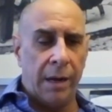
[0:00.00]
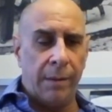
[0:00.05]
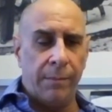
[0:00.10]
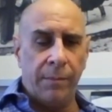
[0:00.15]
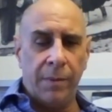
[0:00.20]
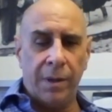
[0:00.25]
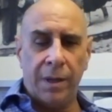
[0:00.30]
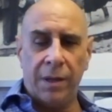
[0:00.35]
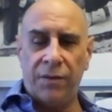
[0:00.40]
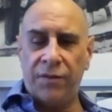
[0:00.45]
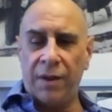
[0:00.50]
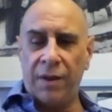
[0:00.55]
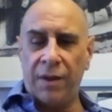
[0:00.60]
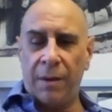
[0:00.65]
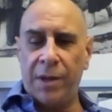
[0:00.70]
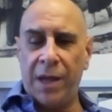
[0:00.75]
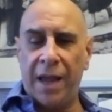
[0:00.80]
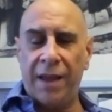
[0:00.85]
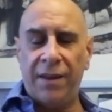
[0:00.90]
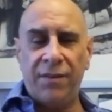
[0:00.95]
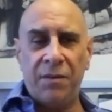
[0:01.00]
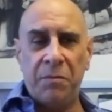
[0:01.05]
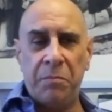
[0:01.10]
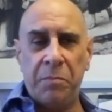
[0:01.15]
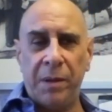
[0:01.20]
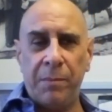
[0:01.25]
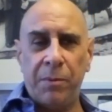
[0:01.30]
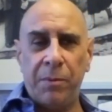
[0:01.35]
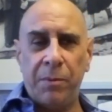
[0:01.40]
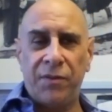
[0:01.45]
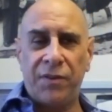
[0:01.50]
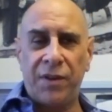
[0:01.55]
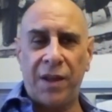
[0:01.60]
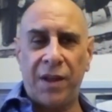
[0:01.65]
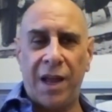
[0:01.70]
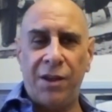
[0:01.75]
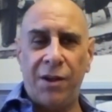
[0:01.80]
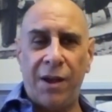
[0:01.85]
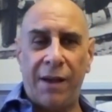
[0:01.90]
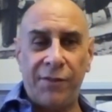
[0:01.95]
in some cases people say
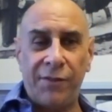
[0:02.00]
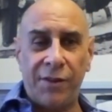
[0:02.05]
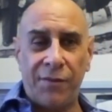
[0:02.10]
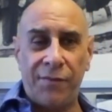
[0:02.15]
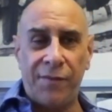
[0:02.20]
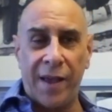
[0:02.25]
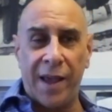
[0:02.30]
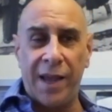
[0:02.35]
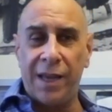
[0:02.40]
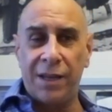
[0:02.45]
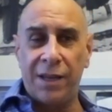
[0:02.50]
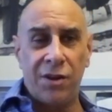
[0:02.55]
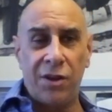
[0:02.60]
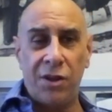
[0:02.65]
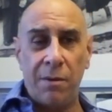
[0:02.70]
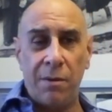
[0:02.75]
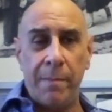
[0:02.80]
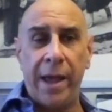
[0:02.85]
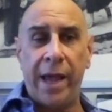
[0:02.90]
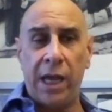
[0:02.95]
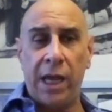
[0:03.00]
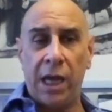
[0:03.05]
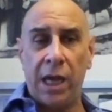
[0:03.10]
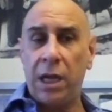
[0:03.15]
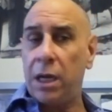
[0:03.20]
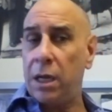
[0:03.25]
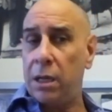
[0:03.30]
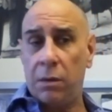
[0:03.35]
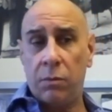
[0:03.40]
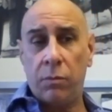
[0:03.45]
you have to fake it till you make it.